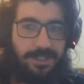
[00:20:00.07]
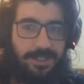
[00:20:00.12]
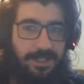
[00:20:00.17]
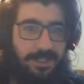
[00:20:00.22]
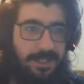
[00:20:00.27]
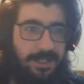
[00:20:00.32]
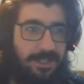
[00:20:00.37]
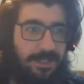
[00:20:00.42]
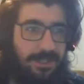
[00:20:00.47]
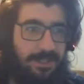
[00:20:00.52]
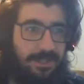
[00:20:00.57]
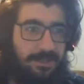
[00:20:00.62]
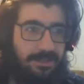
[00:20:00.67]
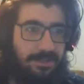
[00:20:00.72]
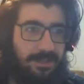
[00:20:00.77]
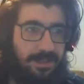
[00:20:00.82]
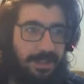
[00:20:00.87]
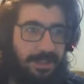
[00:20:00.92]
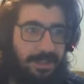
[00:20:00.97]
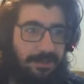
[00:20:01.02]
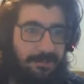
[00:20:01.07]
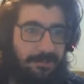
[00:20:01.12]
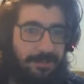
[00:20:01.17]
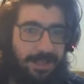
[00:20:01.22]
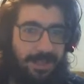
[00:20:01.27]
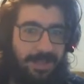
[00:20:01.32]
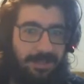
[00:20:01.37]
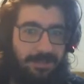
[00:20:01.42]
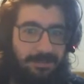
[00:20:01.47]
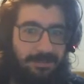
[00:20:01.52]
a like a
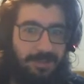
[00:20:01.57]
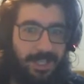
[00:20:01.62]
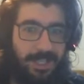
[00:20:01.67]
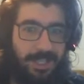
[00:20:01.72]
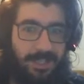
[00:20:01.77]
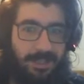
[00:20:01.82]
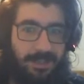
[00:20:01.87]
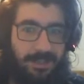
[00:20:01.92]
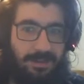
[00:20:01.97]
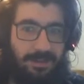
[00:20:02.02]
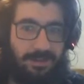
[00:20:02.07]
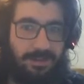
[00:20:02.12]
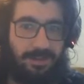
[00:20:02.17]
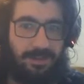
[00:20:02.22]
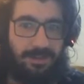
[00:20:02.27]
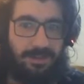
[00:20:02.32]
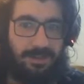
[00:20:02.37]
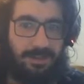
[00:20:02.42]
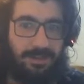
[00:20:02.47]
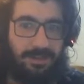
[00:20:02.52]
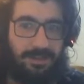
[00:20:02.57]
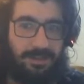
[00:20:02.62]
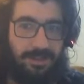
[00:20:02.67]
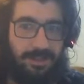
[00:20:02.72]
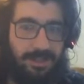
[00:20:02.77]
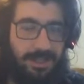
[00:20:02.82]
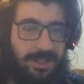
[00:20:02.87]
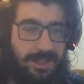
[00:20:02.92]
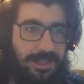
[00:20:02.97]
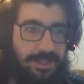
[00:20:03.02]
male chicken,
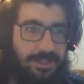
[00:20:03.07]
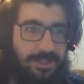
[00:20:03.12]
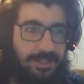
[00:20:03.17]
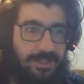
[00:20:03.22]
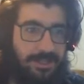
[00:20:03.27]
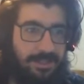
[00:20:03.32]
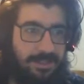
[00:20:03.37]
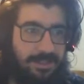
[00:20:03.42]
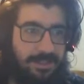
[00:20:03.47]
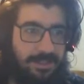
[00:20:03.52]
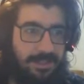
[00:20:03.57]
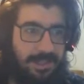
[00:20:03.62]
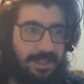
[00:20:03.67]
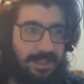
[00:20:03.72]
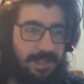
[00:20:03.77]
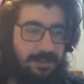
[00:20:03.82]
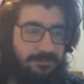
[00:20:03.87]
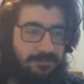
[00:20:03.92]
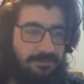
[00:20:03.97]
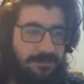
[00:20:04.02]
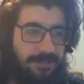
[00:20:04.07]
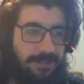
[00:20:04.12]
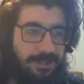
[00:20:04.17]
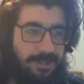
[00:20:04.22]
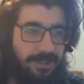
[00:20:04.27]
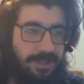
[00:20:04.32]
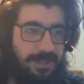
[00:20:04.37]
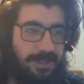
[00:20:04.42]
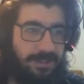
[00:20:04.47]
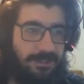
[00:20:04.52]
I guess. Not like a
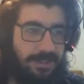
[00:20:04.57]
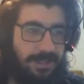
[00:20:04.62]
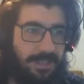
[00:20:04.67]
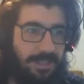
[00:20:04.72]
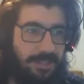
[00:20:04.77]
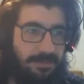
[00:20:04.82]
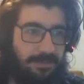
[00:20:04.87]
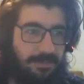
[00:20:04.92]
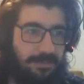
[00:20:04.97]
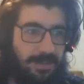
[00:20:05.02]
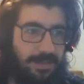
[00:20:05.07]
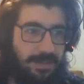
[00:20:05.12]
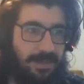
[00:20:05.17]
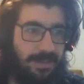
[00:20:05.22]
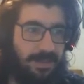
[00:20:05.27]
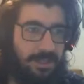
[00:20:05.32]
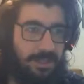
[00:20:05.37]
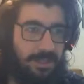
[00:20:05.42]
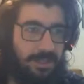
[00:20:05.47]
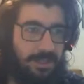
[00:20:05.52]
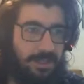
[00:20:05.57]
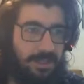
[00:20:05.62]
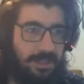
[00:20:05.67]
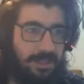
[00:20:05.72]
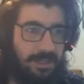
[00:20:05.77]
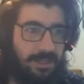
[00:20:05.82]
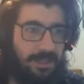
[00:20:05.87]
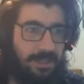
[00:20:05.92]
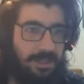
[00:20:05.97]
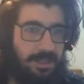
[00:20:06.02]
rooster, I don't think, but
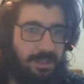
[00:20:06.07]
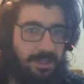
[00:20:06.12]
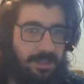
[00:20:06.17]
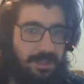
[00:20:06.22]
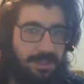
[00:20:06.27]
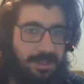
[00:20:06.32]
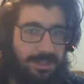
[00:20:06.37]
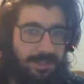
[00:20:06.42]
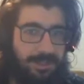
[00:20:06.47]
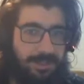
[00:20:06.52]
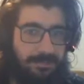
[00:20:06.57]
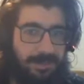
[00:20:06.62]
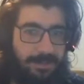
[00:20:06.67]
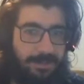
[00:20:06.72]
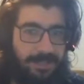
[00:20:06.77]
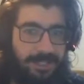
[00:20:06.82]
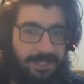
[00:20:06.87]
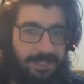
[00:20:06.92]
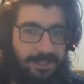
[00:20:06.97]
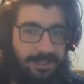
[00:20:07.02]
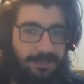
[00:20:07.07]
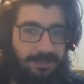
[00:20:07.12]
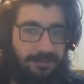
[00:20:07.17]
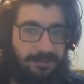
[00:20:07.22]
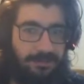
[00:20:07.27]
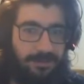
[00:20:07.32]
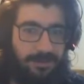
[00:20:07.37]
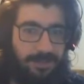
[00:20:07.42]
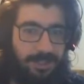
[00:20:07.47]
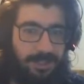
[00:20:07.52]
like a, maybe it's like a
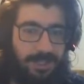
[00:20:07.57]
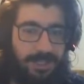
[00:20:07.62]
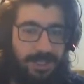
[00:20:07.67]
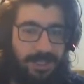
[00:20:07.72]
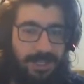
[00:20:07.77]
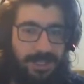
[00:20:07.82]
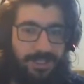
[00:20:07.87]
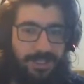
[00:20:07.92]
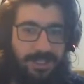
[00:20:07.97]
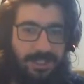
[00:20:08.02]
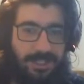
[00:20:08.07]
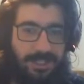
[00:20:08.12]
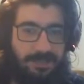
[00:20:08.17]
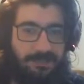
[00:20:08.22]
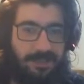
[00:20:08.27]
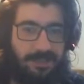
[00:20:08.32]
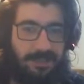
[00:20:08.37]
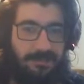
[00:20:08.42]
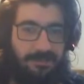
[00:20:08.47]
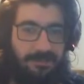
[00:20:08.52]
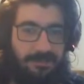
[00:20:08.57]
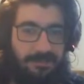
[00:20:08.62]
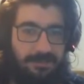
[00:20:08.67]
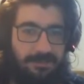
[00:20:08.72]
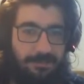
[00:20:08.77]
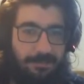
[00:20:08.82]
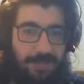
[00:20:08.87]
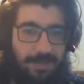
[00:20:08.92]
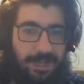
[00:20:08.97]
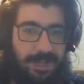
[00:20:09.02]
juvenile chicken. I actually don't know,
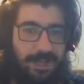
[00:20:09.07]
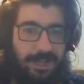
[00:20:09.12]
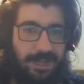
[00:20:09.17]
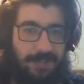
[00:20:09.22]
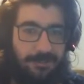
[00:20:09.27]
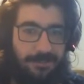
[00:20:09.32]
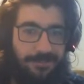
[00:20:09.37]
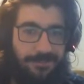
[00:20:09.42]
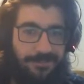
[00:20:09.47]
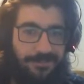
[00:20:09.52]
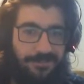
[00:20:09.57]
but um,